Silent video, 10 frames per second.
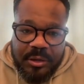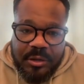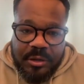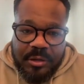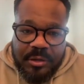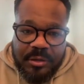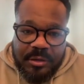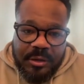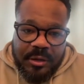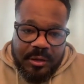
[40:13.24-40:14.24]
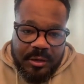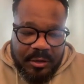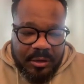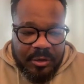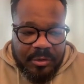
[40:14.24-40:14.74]
uh,
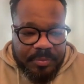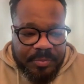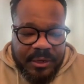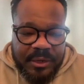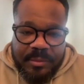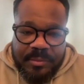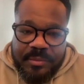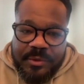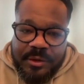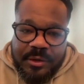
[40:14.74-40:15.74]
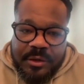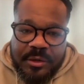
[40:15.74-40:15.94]
uh, pick him.